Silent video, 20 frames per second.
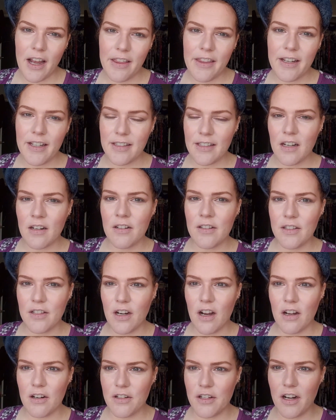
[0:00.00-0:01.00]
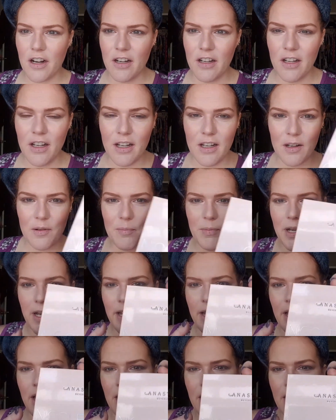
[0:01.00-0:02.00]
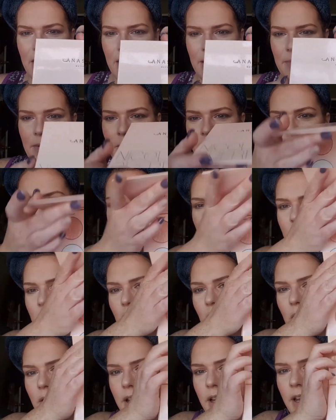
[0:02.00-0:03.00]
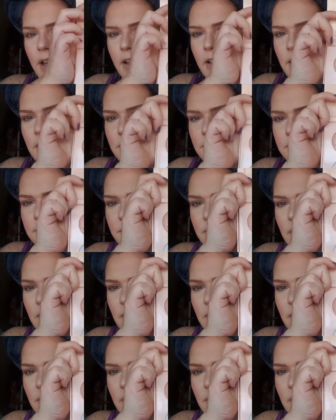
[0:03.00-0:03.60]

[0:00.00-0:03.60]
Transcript: I think it's Anastasia, but um, I'm going to go in